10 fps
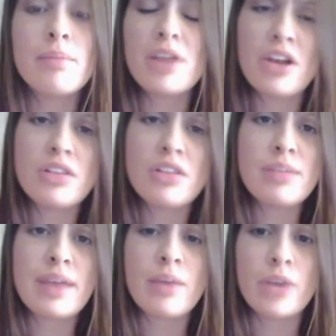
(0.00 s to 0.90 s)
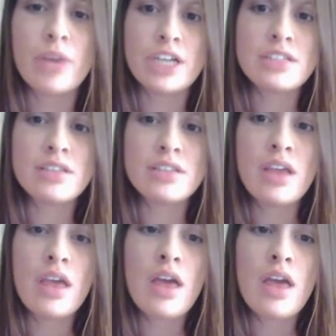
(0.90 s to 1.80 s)
But it only made it worse.
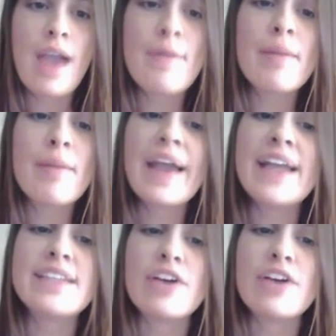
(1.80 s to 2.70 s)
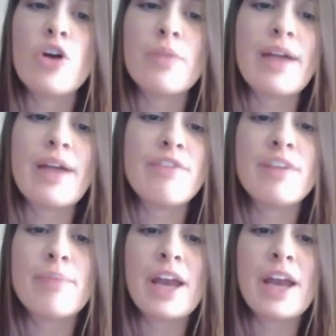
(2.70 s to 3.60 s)
I put my head down hoping I would feel
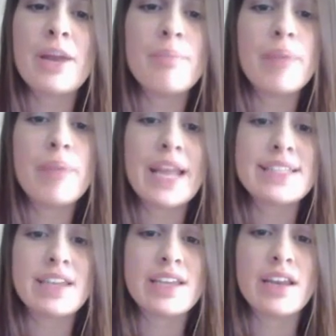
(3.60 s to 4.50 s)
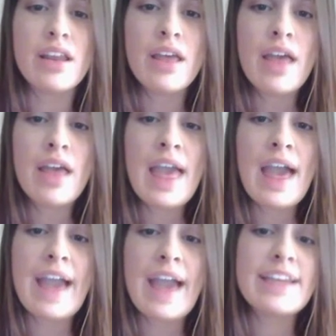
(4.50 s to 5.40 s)
better, but I didn't.
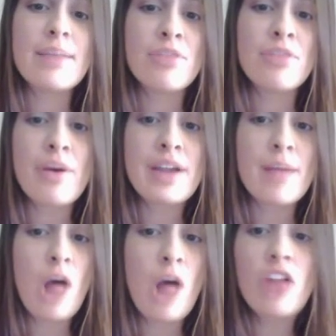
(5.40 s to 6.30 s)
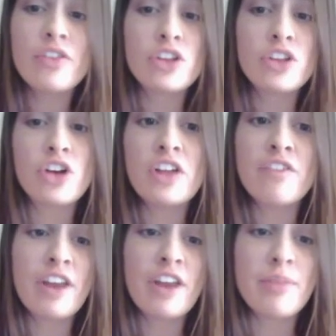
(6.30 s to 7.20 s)
I ended up throwing up all over the girl in
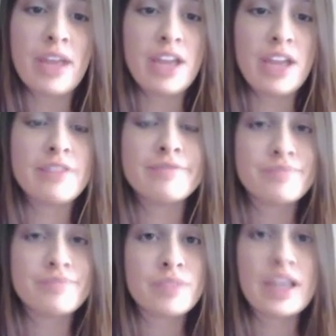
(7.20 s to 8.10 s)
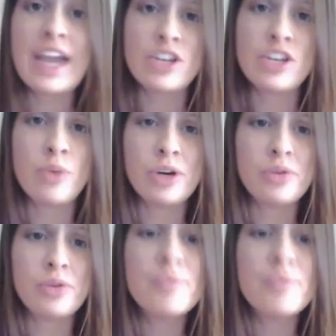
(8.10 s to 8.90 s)
front of me." End quote.